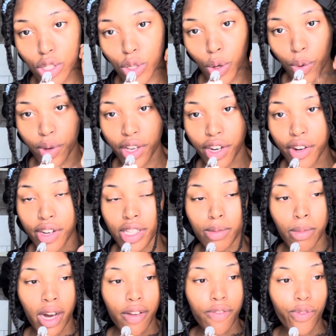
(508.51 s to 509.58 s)
So here's
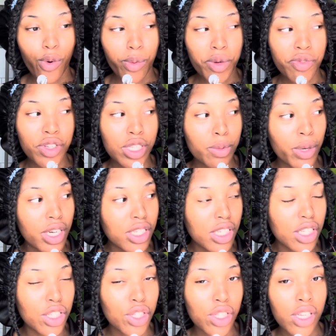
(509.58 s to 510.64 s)
my form of
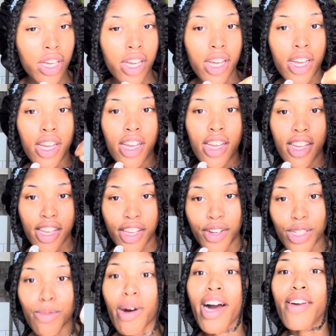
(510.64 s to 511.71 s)
expression.
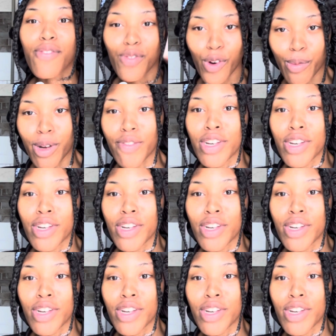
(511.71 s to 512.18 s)
Here's my form